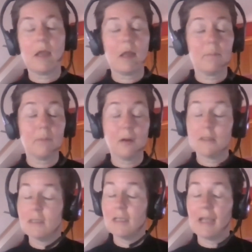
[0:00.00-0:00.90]

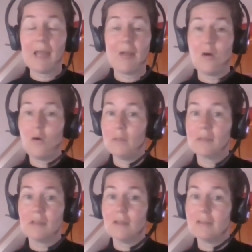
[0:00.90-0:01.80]
Personally, I always
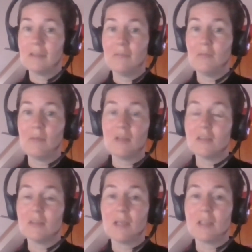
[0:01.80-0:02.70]
turn to an information
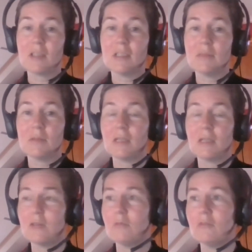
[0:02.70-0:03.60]
specialist because I
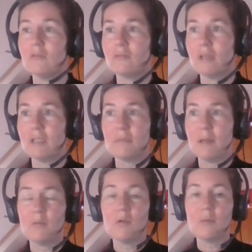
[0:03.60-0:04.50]
don't trust my
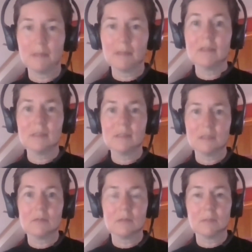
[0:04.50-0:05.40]
own ability
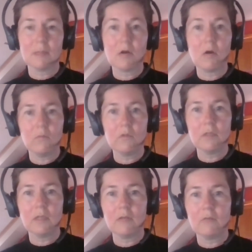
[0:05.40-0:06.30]
to be
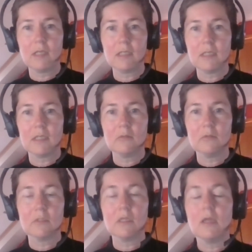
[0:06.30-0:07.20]
confident in finding
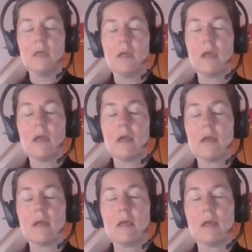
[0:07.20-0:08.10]
those.
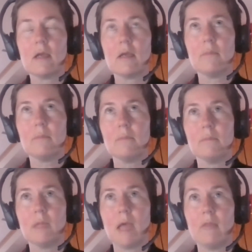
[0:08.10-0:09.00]

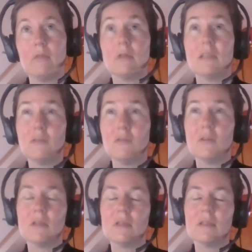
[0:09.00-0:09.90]
And there are
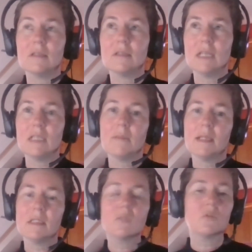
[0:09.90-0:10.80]
different
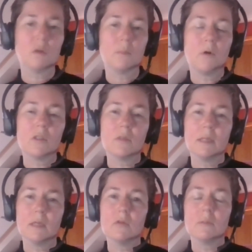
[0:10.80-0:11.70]
databases which are possibly
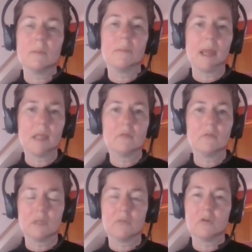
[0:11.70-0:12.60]
going to be better for
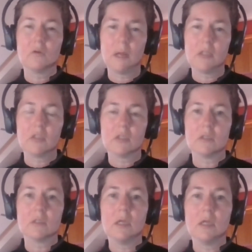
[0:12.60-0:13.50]
different
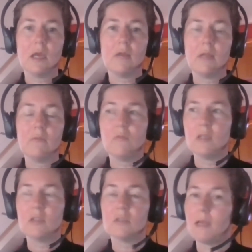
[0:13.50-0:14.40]
questions, and
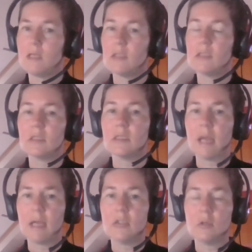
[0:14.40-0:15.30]
information specialists can
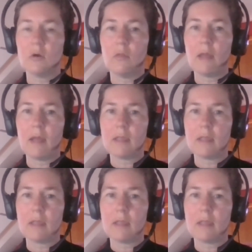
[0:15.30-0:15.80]
guide you on that.